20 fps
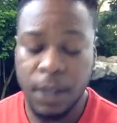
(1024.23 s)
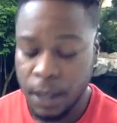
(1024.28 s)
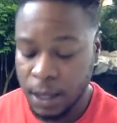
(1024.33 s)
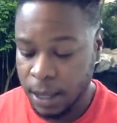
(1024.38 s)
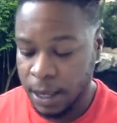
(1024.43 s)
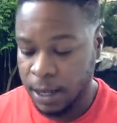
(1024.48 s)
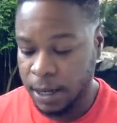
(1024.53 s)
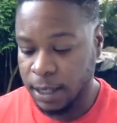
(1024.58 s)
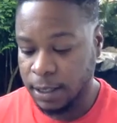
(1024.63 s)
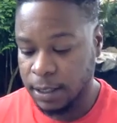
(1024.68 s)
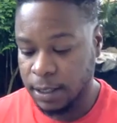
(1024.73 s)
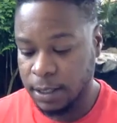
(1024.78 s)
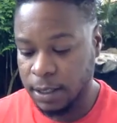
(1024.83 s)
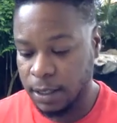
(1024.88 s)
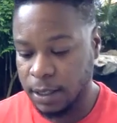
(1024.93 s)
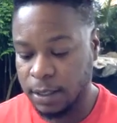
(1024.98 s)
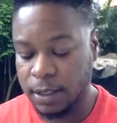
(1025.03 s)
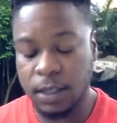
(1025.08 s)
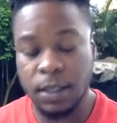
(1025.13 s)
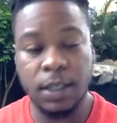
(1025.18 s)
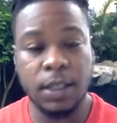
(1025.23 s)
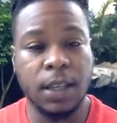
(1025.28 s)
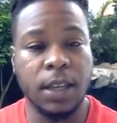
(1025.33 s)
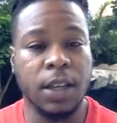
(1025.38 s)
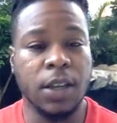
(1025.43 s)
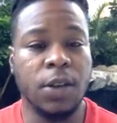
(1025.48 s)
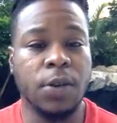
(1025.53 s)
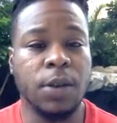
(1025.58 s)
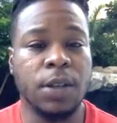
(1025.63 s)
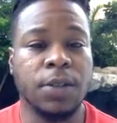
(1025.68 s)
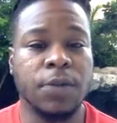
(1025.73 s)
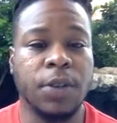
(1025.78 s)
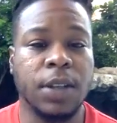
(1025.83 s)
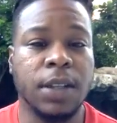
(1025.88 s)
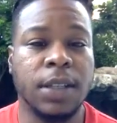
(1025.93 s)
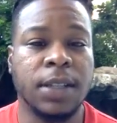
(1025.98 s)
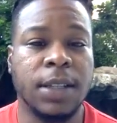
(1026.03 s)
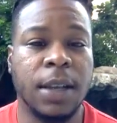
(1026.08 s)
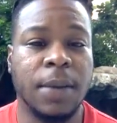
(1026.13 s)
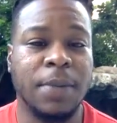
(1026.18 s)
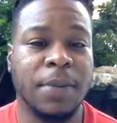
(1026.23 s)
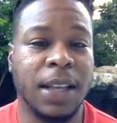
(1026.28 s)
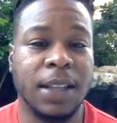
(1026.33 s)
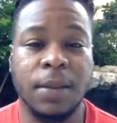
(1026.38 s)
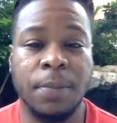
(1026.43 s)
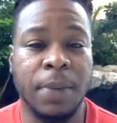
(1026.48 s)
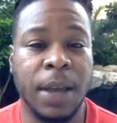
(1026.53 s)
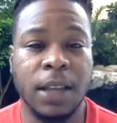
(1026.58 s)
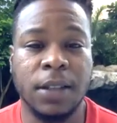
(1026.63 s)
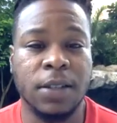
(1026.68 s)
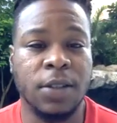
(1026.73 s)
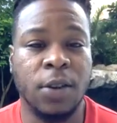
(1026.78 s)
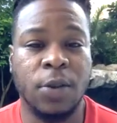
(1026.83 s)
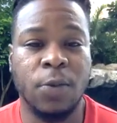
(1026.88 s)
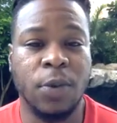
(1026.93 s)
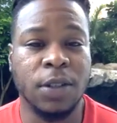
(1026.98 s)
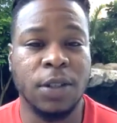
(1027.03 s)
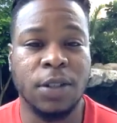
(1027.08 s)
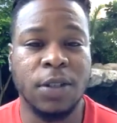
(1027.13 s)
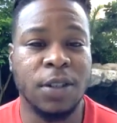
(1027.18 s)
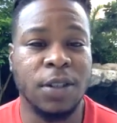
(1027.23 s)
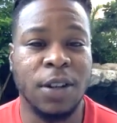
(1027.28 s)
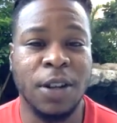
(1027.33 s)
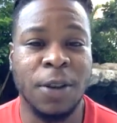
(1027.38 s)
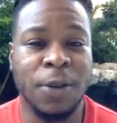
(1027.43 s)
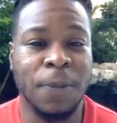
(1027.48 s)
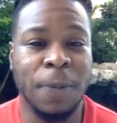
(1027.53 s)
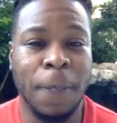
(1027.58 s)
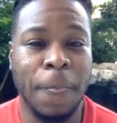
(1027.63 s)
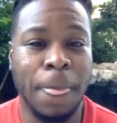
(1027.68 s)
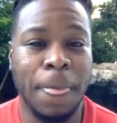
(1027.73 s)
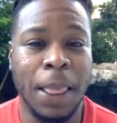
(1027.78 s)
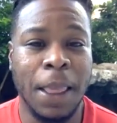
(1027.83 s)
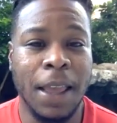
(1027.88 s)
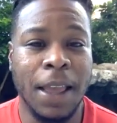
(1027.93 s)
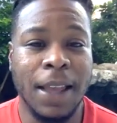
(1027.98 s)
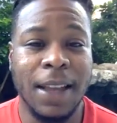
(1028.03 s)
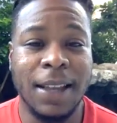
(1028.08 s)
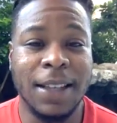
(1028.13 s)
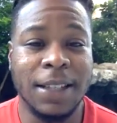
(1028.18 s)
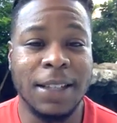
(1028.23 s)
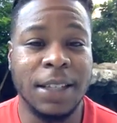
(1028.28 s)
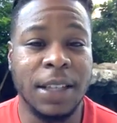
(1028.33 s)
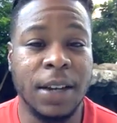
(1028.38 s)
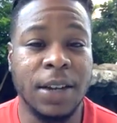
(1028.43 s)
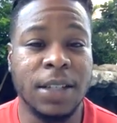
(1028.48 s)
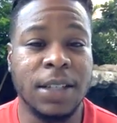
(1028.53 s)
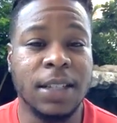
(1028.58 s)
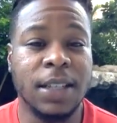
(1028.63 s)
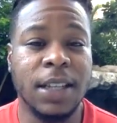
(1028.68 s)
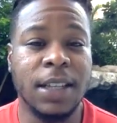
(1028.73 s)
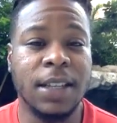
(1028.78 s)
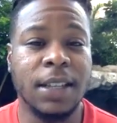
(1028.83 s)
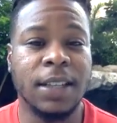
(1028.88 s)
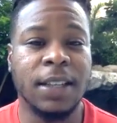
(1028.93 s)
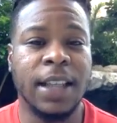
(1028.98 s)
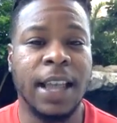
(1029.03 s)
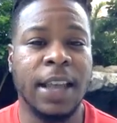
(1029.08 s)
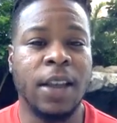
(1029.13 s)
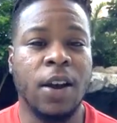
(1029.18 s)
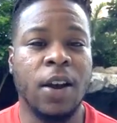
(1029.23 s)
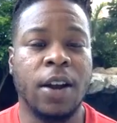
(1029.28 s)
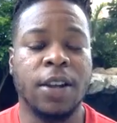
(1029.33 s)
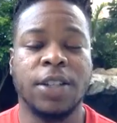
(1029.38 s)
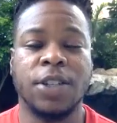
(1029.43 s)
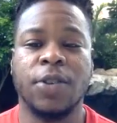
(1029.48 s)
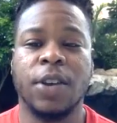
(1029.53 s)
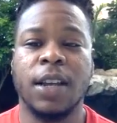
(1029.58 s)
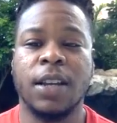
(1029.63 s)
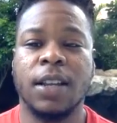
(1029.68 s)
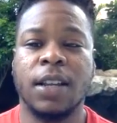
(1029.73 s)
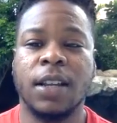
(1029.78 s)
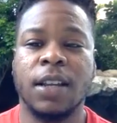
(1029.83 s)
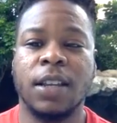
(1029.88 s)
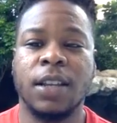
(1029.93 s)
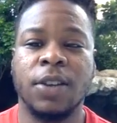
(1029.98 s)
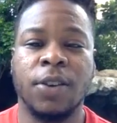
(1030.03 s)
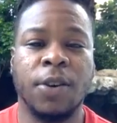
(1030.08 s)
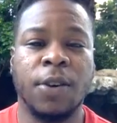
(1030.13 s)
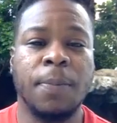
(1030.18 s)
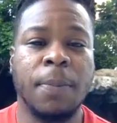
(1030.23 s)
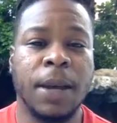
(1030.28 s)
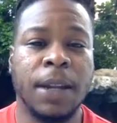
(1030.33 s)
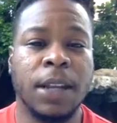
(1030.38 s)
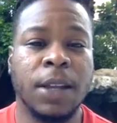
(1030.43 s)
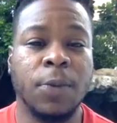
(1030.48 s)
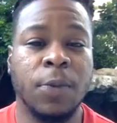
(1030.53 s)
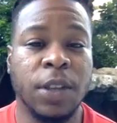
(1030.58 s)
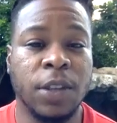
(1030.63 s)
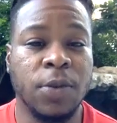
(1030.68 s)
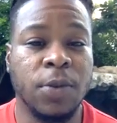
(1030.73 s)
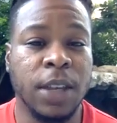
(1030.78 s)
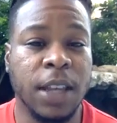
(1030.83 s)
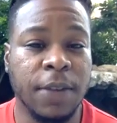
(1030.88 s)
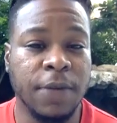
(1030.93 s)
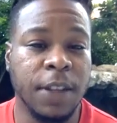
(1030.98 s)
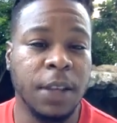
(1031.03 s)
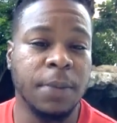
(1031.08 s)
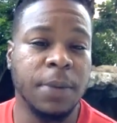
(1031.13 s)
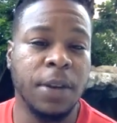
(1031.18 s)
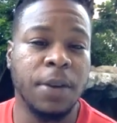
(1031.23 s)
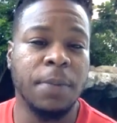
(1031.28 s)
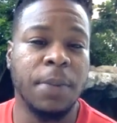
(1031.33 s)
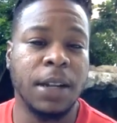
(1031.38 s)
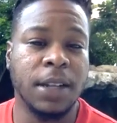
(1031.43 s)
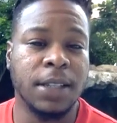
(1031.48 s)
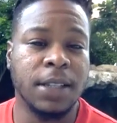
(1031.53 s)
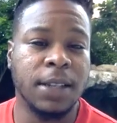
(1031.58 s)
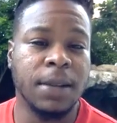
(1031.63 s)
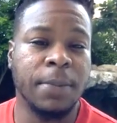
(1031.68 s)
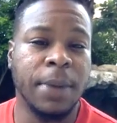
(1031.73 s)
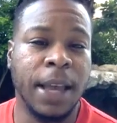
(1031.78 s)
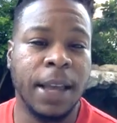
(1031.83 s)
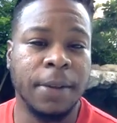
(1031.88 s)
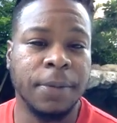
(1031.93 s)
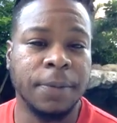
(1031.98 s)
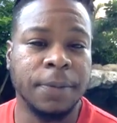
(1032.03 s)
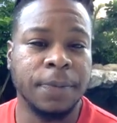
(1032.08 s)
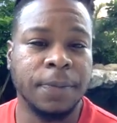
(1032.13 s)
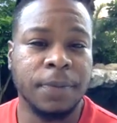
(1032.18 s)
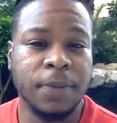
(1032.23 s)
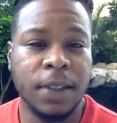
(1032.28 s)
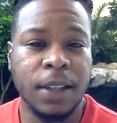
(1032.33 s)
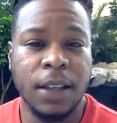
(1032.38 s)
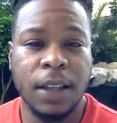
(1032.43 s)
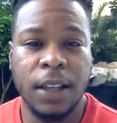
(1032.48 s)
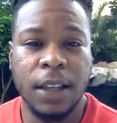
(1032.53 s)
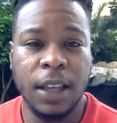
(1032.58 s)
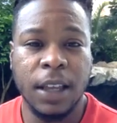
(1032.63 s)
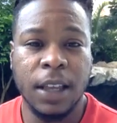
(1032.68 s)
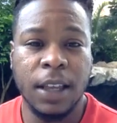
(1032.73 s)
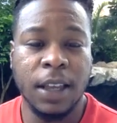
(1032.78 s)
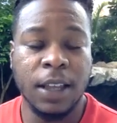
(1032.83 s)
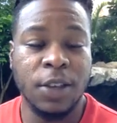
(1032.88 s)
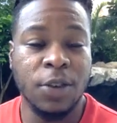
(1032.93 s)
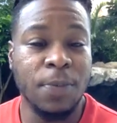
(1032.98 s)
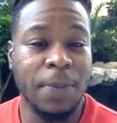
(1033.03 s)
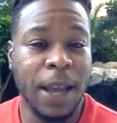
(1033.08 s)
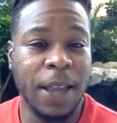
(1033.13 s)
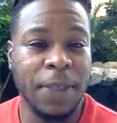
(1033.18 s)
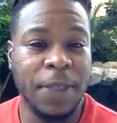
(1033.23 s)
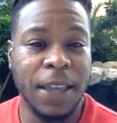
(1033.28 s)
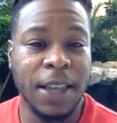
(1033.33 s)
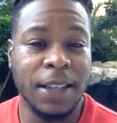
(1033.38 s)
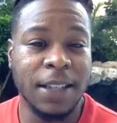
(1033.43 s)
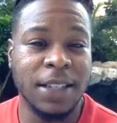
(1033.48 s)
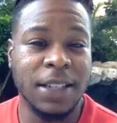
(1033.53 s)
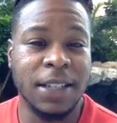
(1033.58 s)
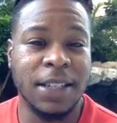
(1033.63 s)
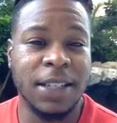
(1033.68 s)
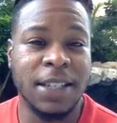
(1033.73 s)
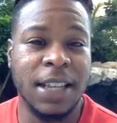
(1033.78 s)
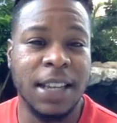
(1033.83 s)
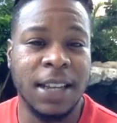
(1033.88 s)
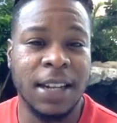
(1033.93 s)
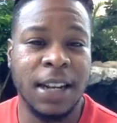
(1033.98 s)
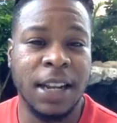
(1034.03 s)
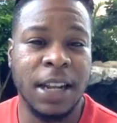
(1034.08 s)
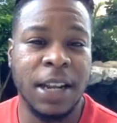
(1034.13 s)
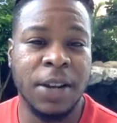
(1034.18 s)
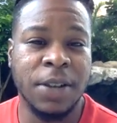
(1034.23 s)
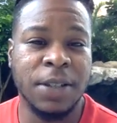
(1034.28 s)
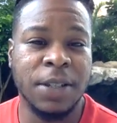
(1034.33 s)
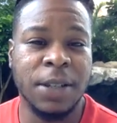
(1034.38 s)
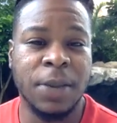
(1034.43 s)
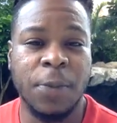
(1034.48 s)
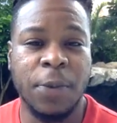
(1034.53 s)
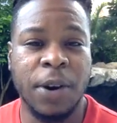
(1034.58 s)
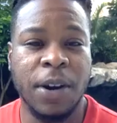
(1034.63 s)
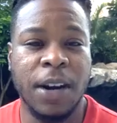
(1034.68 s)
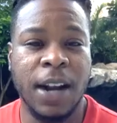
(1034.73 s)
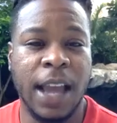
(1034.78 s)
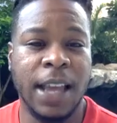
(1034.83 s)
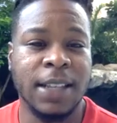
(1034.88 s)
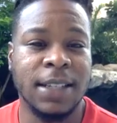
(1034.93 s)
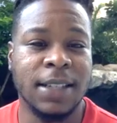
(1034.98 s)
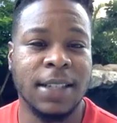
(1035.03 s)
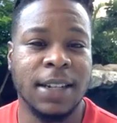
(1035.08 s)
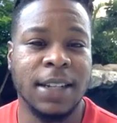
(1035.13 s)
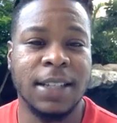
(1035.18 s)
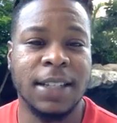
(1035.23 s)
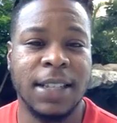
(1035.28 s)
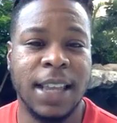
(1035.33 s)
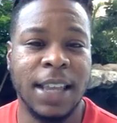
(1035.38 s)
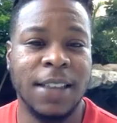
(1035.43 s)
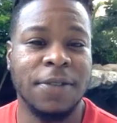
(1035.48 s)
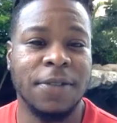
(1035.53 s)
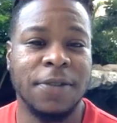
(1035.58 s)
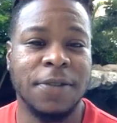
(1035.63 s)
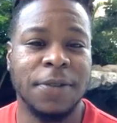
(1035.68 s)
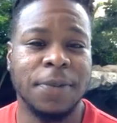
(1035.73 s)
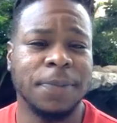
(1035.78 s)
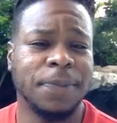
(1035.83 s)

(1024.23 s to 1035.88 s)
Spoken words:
And this skill is really something that the banks don't want you to know, because seriously, they are trading your money. When you give them your money to the bank, and you might think it's just sitting there somewhere nice in a safe.